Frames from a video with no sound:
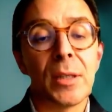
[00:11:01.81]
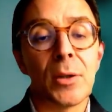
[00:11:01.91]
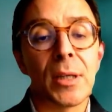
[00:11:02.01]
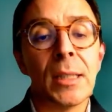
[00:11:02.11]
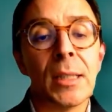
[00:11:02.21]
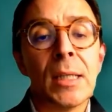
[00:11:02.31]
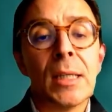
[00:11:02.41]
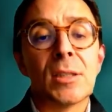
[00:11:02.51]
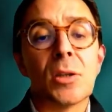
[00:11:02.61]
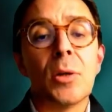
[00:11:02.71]
Okay,
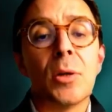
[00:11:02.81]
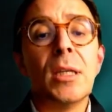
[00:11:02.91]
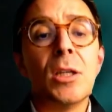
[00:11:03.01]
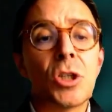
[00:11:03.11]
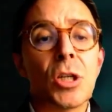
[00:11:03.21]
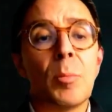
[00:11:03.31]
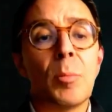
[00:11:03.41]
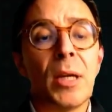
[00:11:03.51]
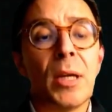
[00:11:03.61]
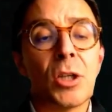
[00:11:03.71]
so each
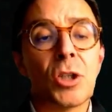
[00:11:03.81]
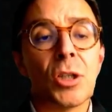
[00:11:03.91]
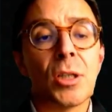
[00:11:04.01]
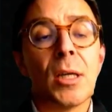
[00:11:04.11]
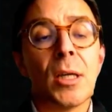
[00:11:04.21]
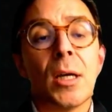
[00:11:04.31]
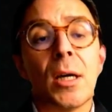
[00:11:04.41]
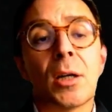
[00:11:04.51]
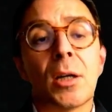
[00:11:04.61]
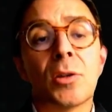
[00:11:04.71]
ablation
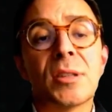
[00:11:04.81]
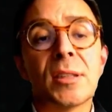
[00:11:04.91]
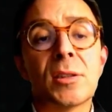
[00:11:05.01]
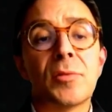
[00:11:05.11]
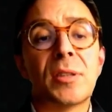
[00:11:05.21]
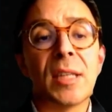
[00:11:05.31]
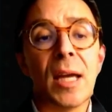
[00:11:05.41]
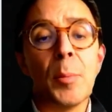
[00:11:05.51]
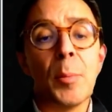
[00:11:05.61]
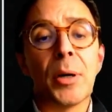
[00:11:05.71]
consists of
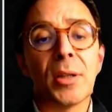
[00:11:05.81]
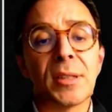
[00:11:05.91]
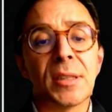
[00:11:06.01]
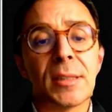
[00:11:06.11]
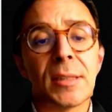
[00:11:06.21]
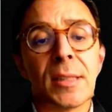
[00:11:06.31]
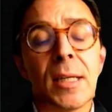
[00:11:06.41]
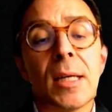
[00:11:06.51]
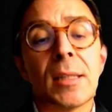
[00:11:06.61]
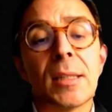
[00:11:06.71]
10 pulses
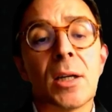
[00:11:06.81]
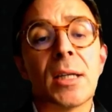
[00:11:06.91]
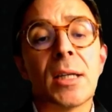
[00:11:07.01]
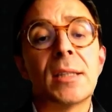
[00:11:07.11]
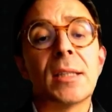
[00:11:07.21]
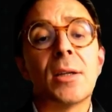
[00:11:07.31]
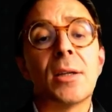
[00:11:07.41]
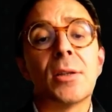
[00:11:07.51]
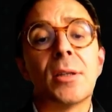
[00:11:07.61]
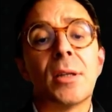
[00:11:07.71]
that are gated
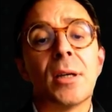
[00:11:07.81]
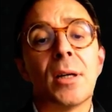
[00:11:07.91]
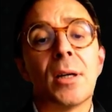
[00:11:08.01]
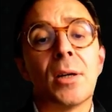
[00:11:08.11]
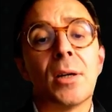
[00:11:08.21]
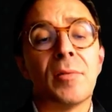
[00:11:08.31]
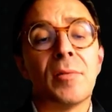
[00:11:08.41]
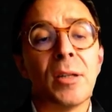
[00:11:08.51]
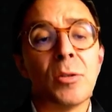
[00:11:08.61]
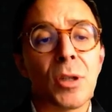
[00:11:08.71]
on
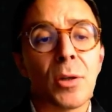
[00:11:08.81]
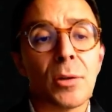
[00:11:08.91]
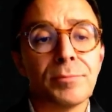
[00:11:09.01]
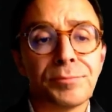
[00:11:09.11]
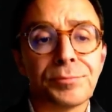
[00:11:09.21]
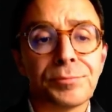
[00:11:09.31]
the ventricle.